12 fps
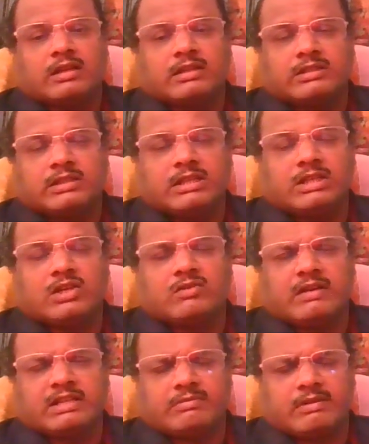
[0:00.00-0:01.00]
CEO,
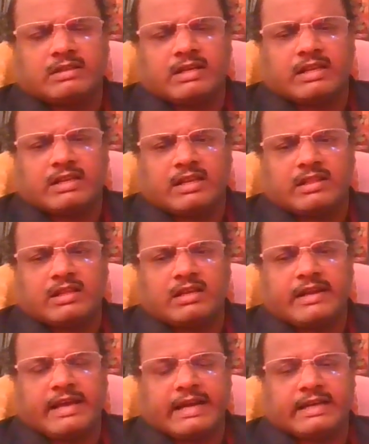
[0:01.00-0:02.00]
vice president, and the
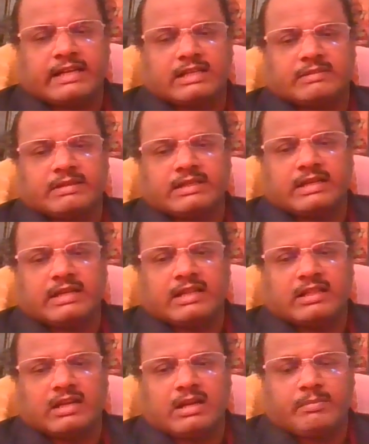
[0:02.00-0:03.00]
directors basically, and
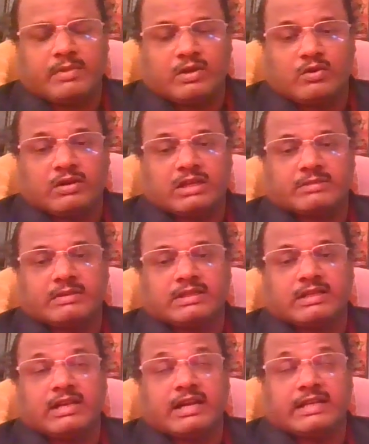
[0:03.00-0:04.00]
the company owners
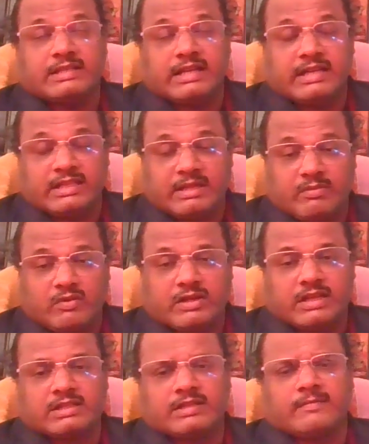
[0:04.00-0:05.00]
basically are designing the projects.